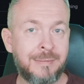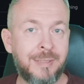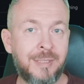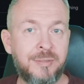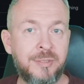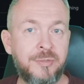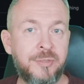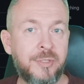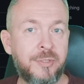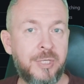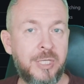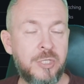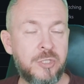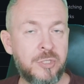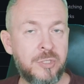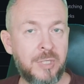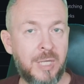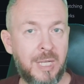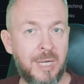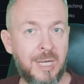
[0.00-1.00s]
That
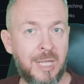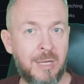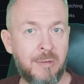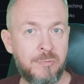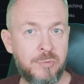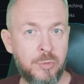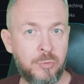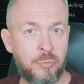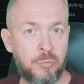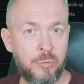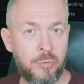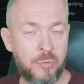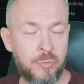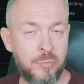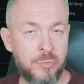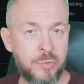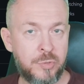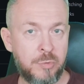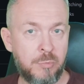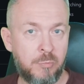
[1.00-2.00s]
integration allows you to
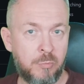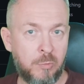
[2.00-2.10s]
use